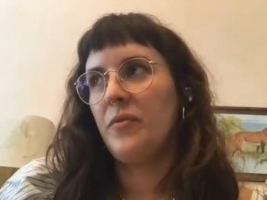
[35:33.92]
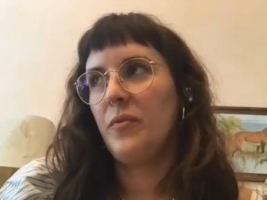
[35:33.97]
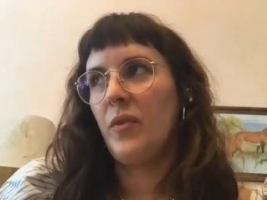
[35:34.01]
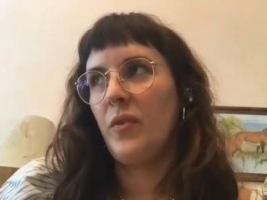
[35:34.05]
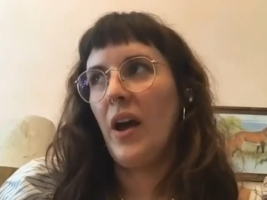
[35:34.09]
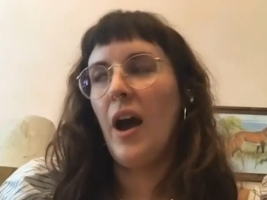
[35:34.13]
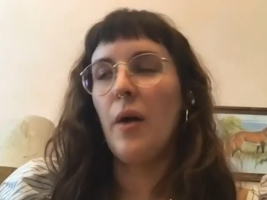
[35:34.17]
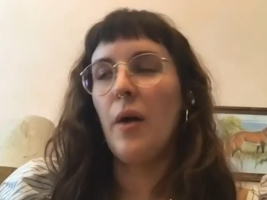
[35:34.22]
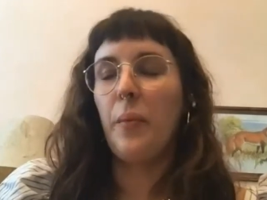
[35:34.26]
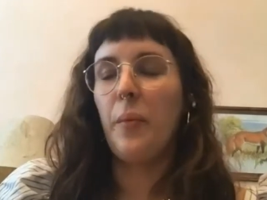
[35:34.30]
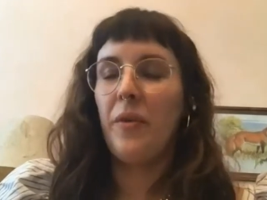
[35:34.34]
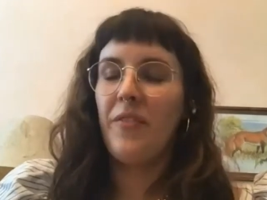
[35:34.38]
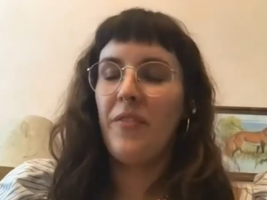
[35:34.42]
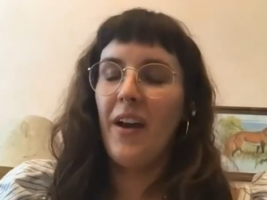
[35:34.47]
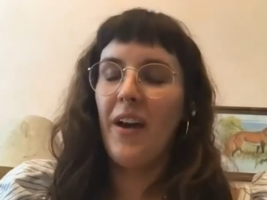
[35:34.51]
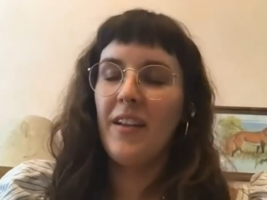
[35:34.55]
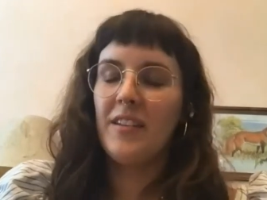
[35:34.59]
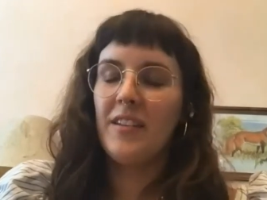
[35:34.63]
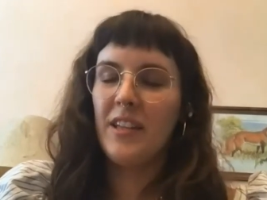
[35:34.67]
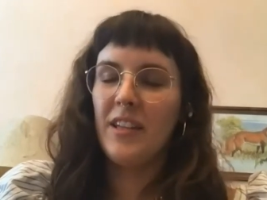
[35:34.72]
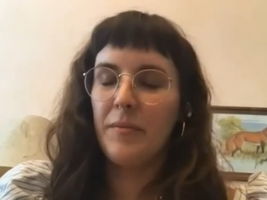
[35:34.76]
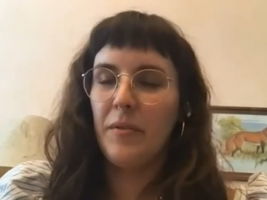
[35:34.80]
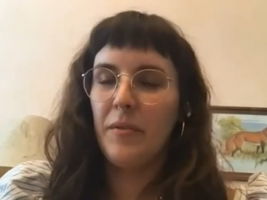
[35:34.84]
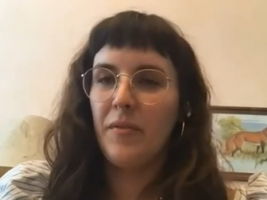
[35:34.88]
how we've
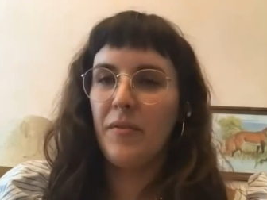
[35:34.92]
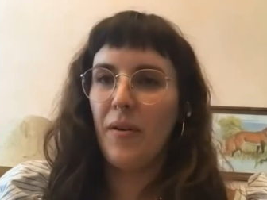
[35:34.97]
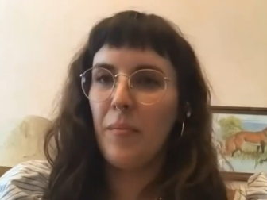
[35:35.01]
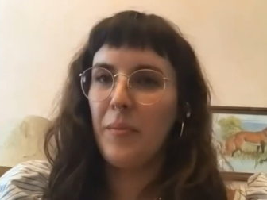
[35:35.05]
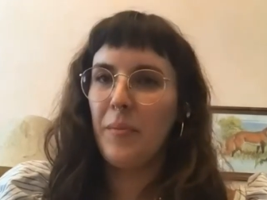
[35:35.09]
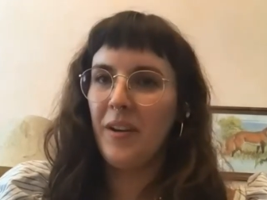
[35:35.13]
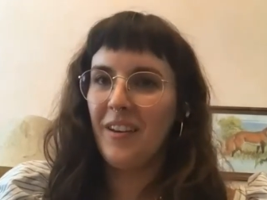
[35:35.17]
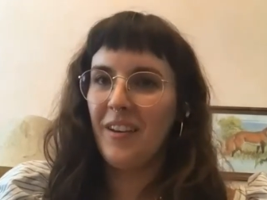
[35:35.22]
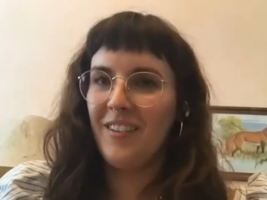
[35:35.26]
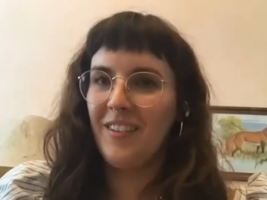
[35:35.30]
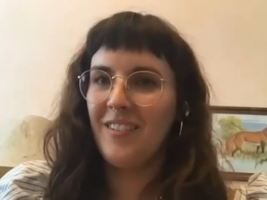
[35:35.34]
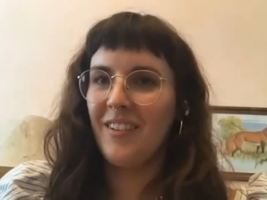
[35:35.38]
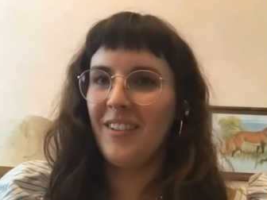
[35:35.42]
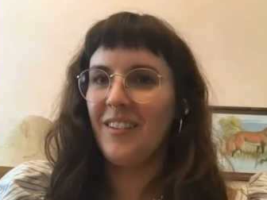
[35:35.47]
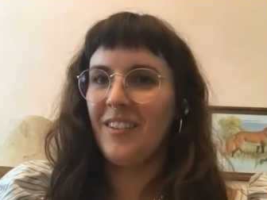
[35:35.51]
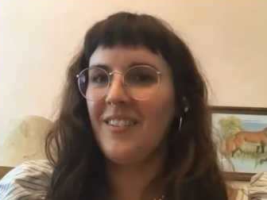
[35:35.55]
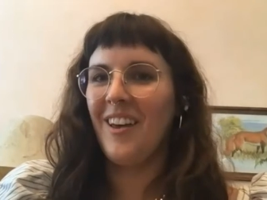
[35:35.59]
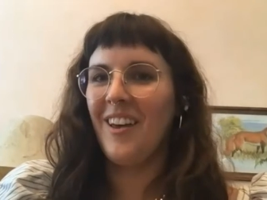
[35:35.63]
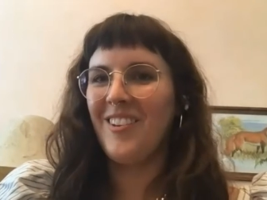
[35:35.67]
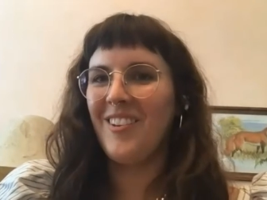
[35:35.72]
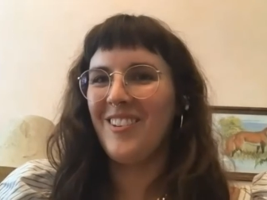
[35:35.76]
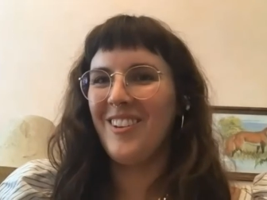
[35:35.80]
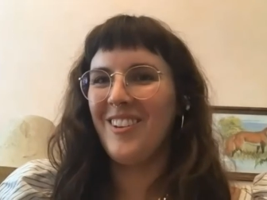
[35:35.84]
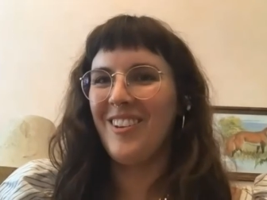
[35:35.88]
had some of our biggest
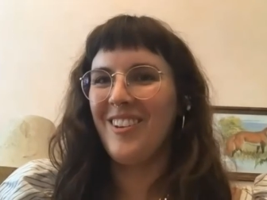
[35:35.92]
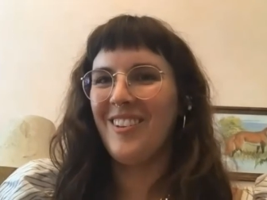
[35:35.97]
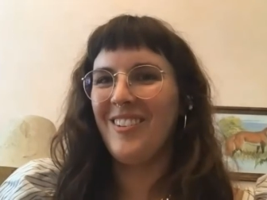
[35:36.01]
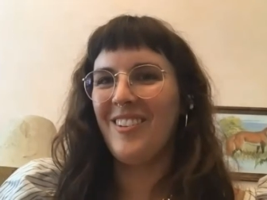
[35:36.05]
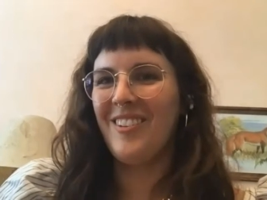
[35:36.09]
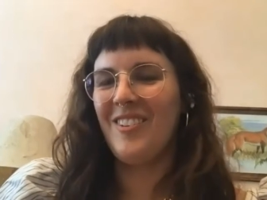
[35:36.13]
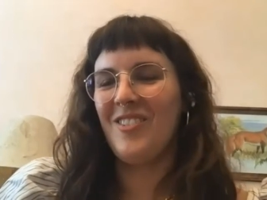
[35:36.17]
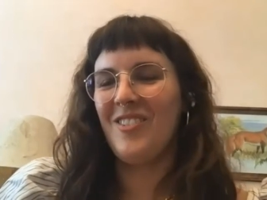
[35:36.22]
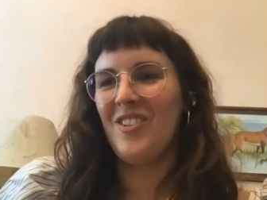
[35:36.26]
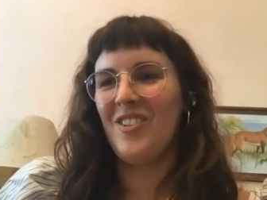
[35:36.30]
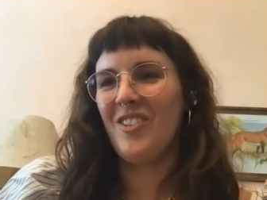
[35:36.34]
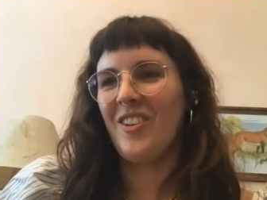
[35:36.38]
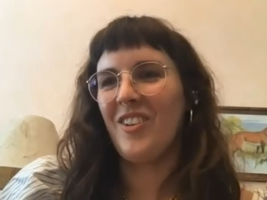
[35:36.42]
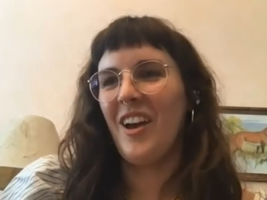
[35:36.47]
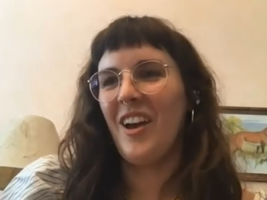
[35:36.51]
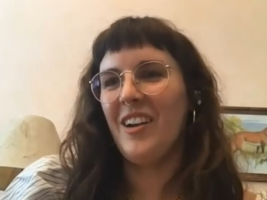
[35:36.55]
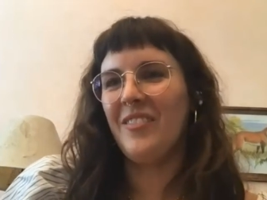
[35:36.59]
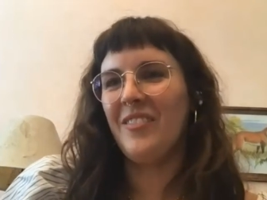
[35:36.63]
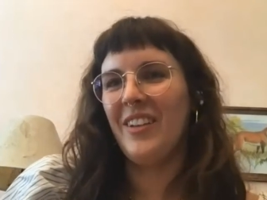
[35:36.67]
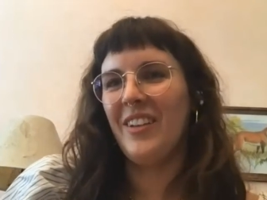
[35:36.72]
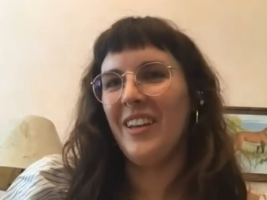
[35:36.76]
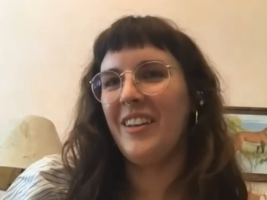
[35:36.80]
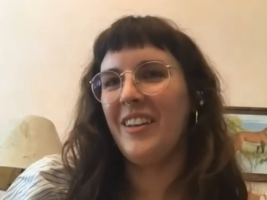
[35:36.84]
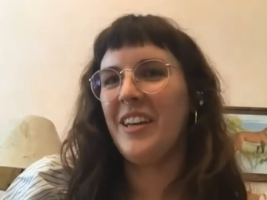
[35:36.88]
successes, is just kind
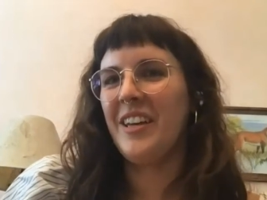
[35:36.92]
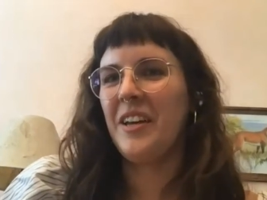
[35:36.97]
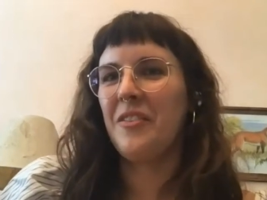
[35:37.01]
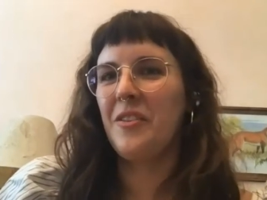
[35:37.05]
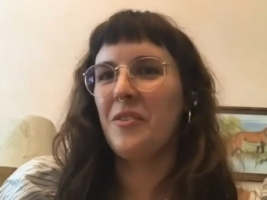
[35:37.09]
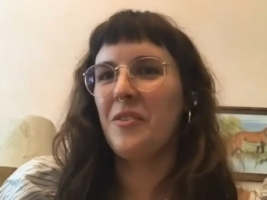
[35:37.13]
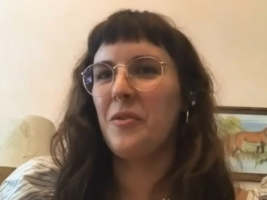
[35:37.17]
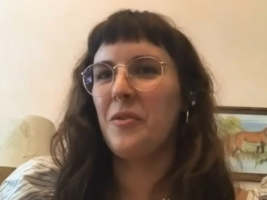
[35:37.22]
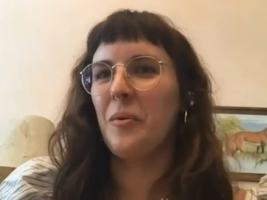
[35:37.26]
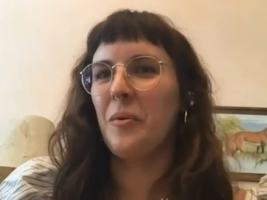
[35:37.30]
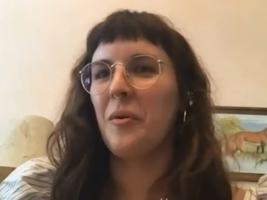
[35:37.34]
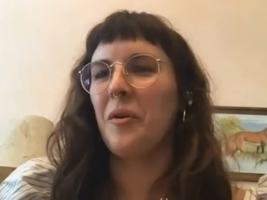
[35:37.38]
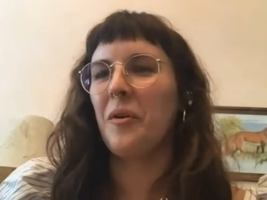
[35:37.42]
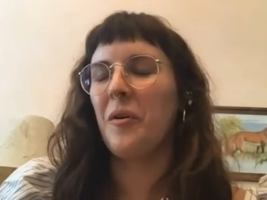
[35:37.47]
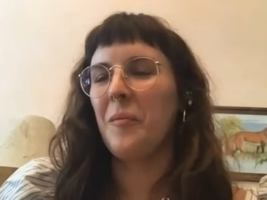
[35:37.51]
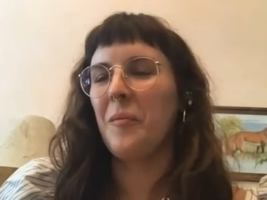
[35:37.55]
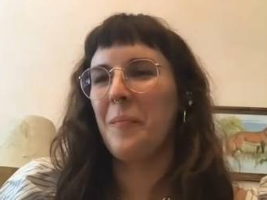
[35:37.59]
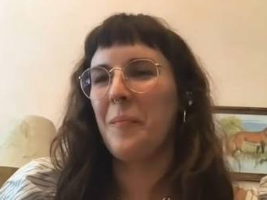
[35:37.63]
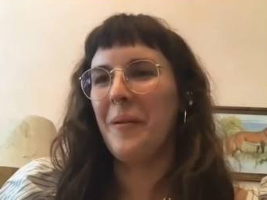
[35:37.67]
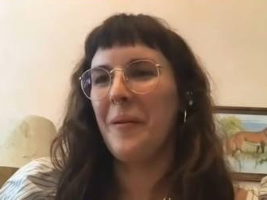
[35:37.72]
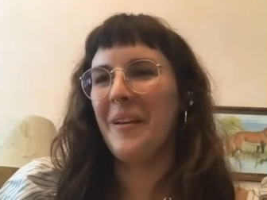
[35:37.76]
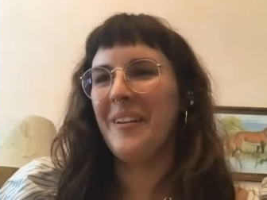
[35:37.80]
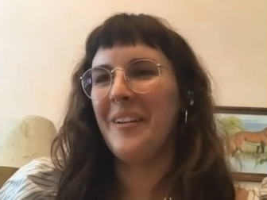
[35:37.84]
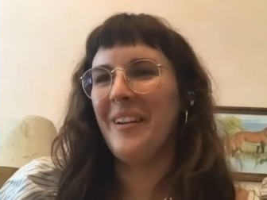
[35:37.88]
of like kick the door
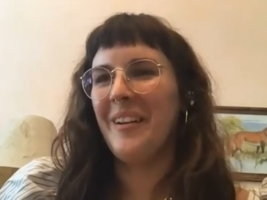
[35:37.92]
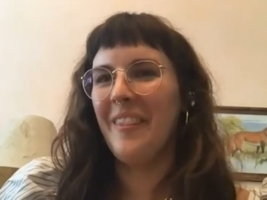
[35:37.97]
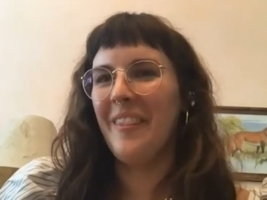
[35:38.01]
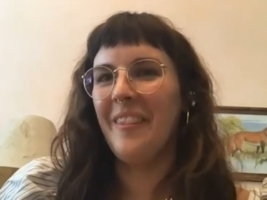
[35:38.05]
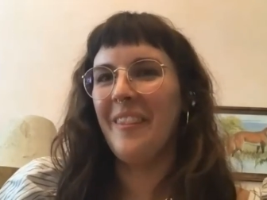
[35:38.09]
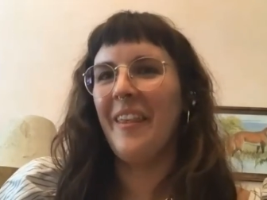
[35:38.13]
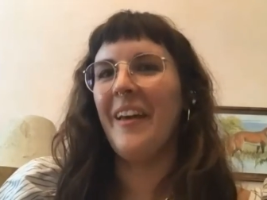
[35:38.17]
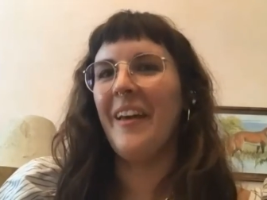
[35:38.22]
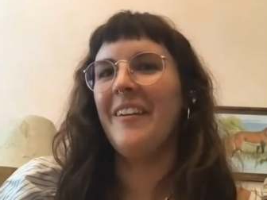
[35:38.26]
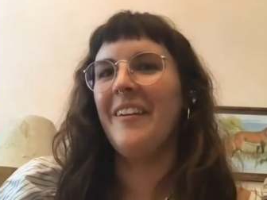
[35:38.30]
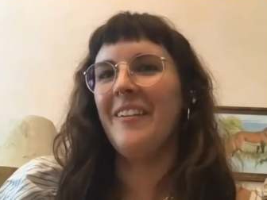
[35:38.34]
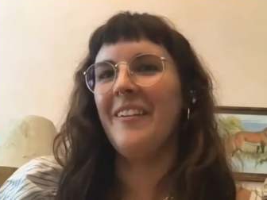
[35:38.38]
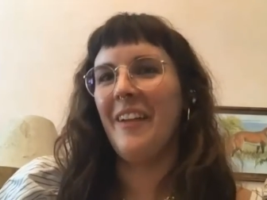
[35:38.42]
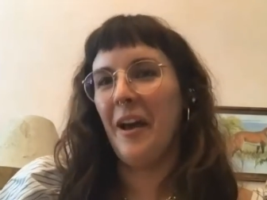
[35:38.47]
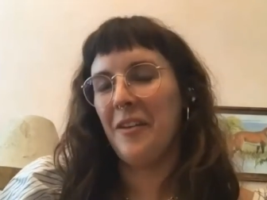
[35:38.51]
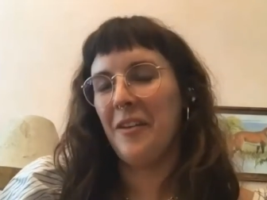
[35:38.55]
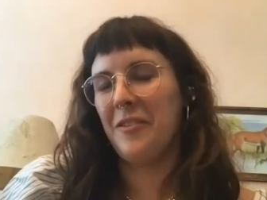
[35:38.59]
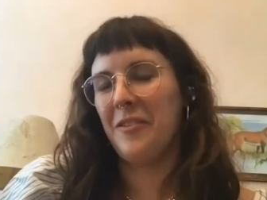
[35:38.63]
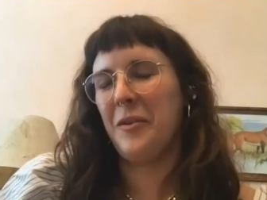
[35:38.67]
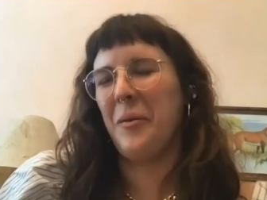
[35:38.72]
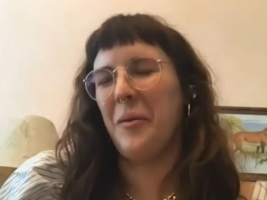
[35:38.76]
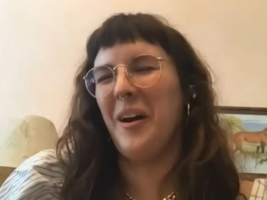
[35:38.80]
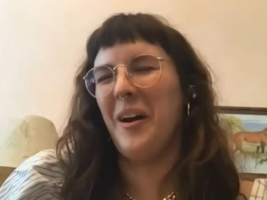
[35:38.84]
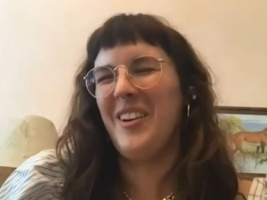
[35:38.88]
open and then
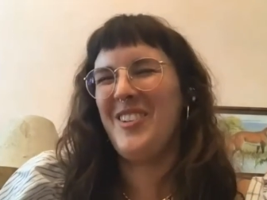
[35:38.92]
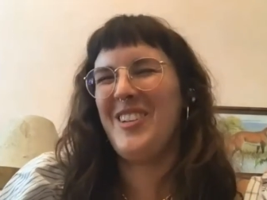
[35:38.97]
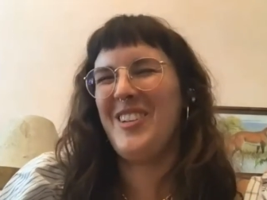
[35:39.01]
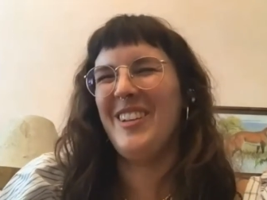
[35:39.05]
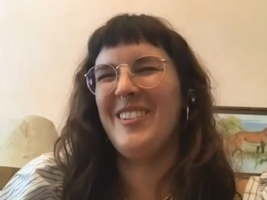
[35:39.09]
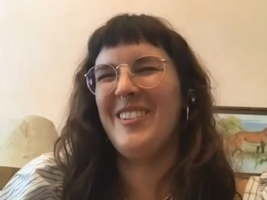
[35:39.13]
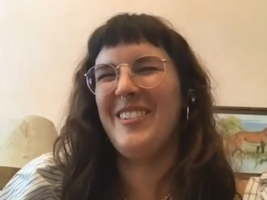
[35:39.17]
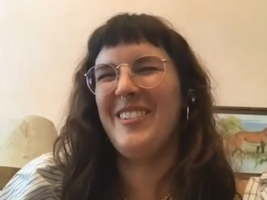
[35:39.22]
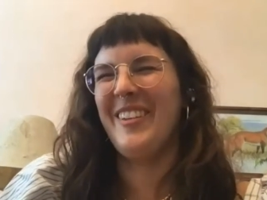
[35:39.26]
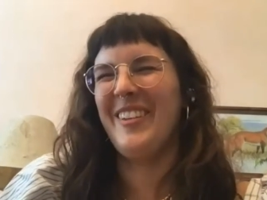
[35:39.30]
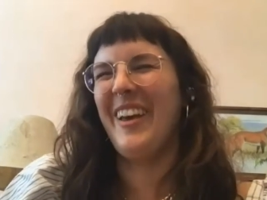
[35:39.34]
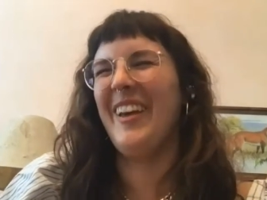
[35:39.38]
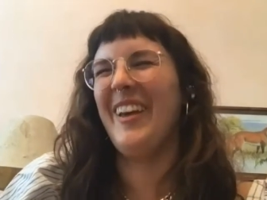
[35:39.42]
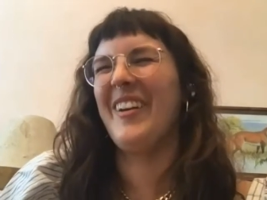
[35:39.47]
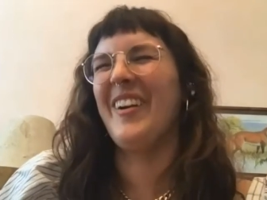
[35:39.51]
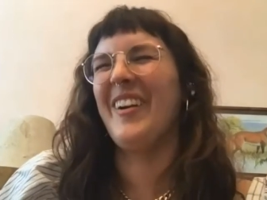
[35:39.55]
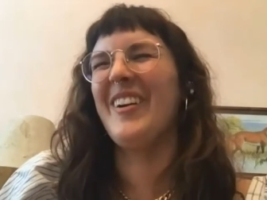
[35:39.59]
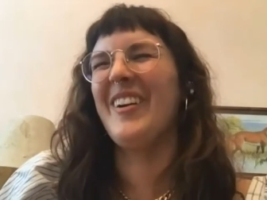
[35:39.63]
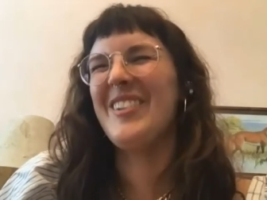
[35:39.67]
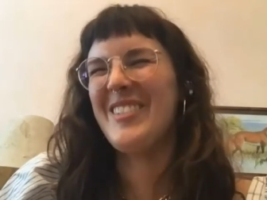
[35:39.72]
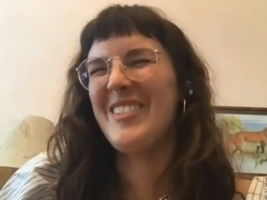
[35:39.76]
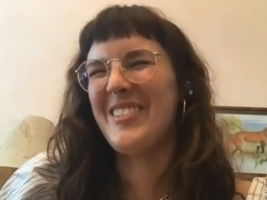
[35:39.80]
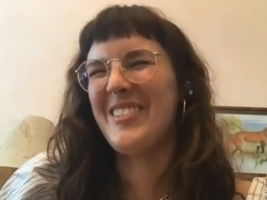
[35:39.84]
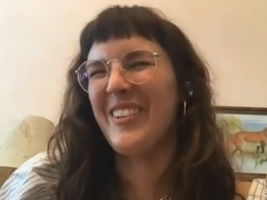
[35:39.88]
ask questions later.